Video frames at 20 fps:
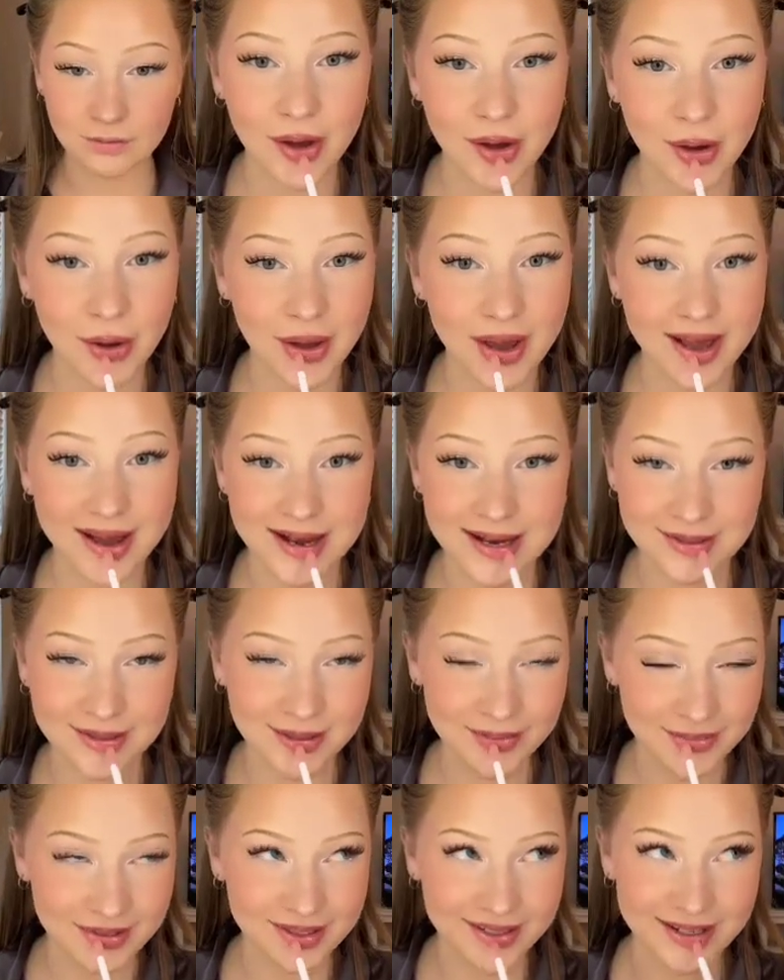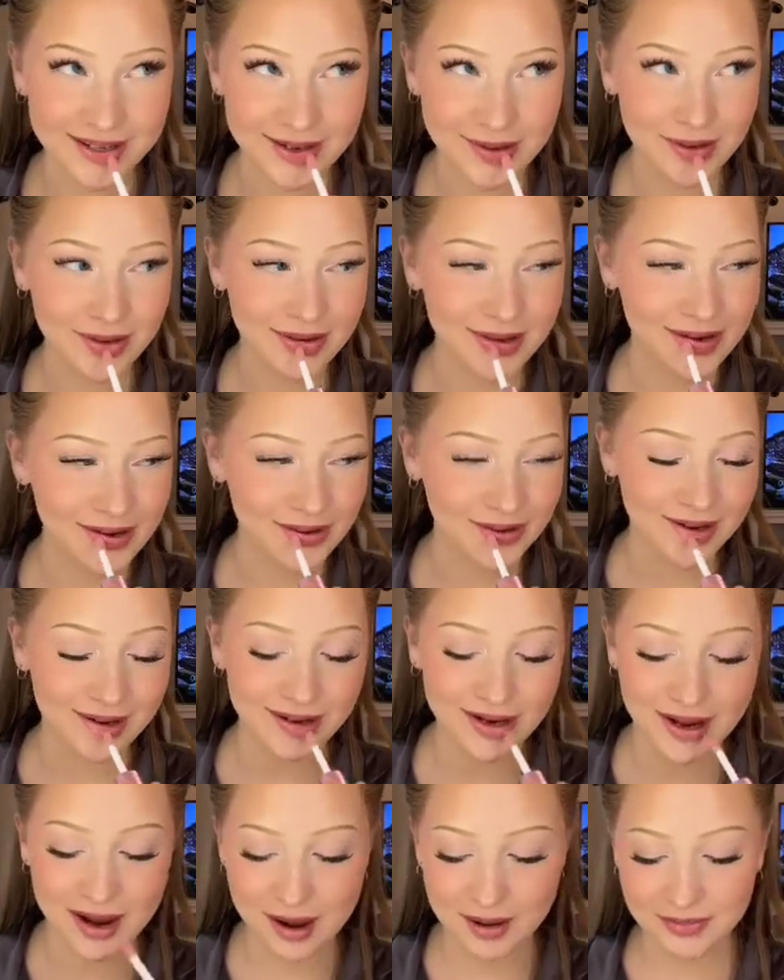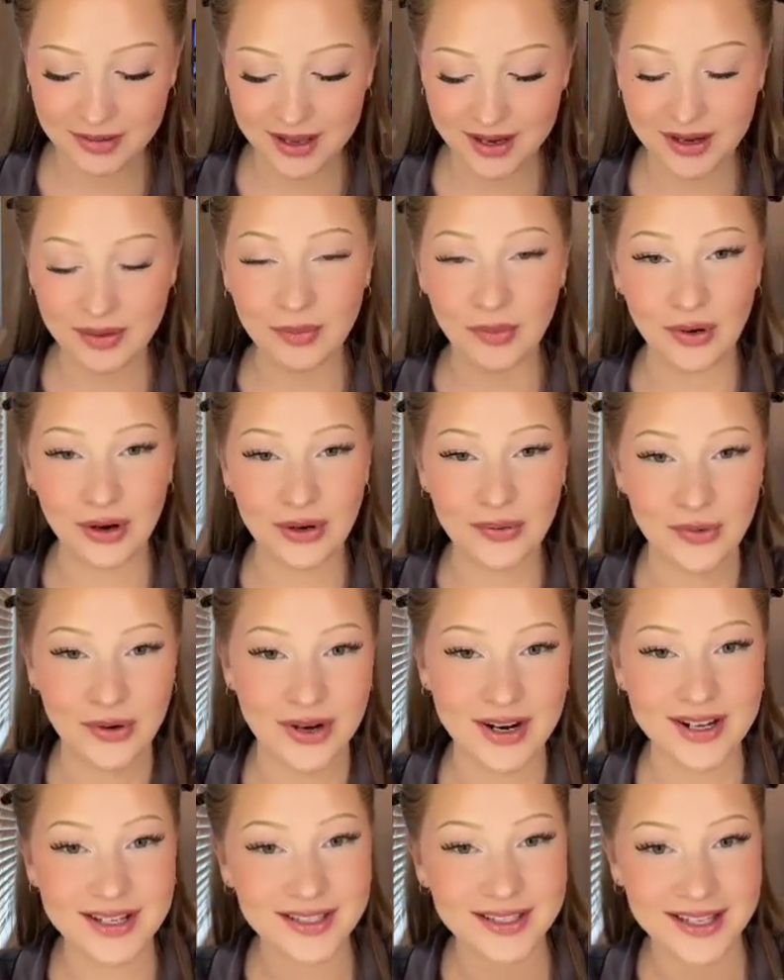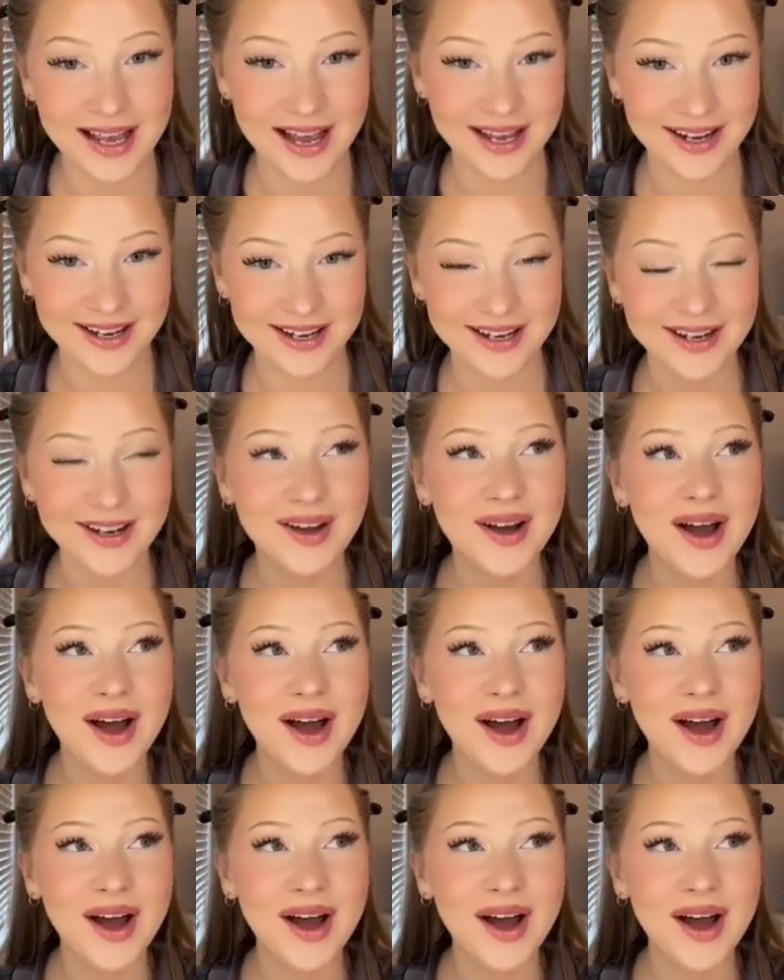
Okay, as I'm sitting here getting ready, I'm getting more and more excited.